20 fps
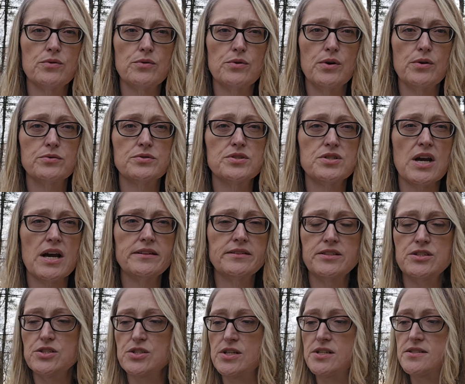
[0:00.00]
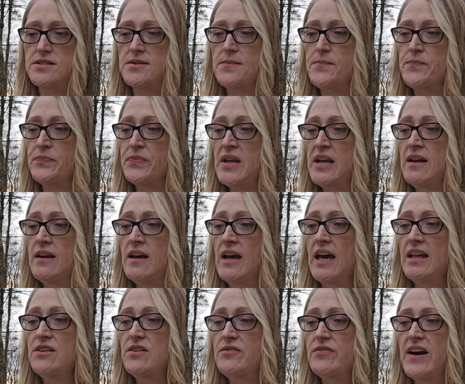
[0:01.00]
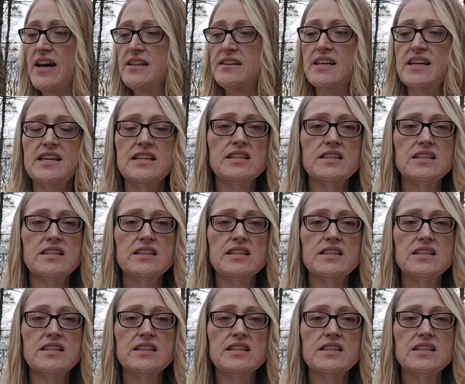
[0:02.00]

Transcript: those challenges. And then finally,